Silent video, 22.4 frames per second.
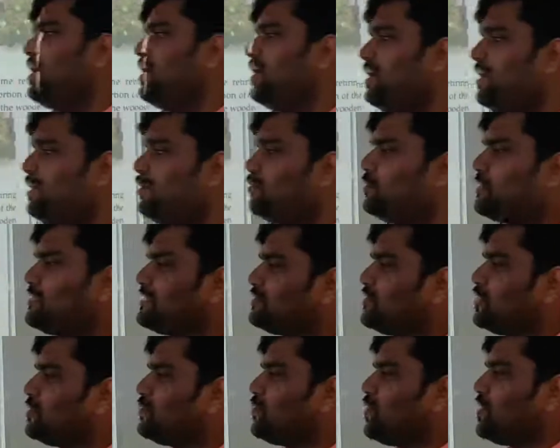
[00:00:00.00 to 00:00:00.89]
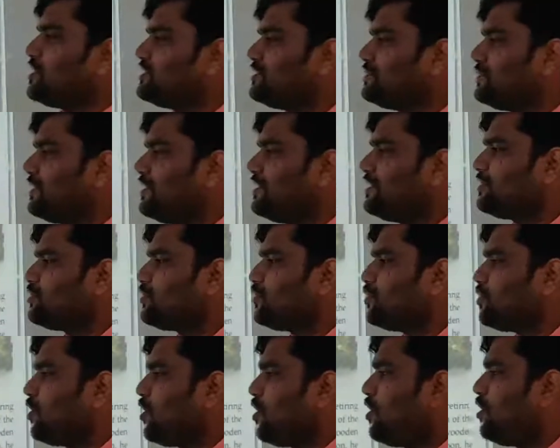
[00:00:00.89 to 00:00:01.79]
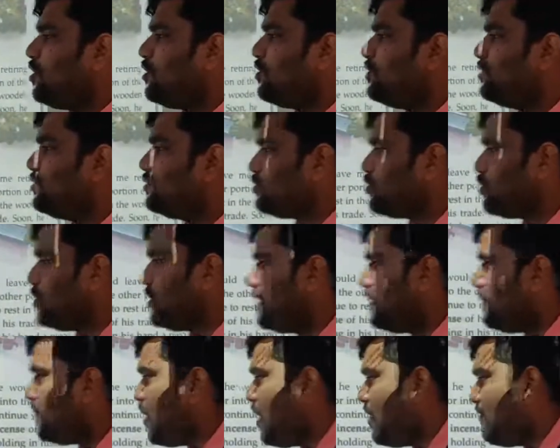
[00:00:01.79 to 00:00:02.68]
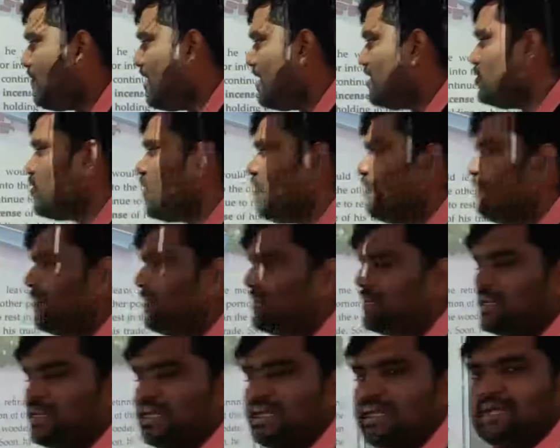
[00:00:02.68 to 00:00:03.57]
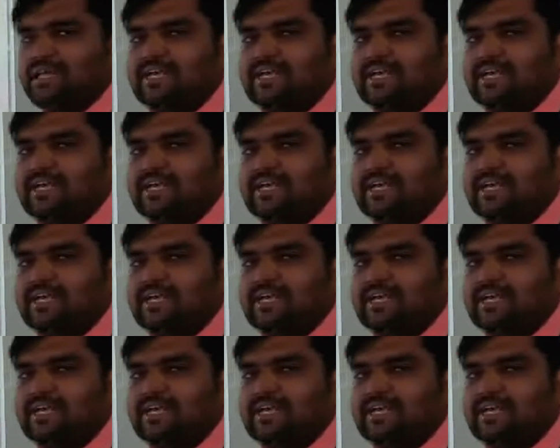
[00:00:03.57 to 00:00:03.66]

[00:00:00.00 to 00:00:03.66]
It was not possible to go to him very often.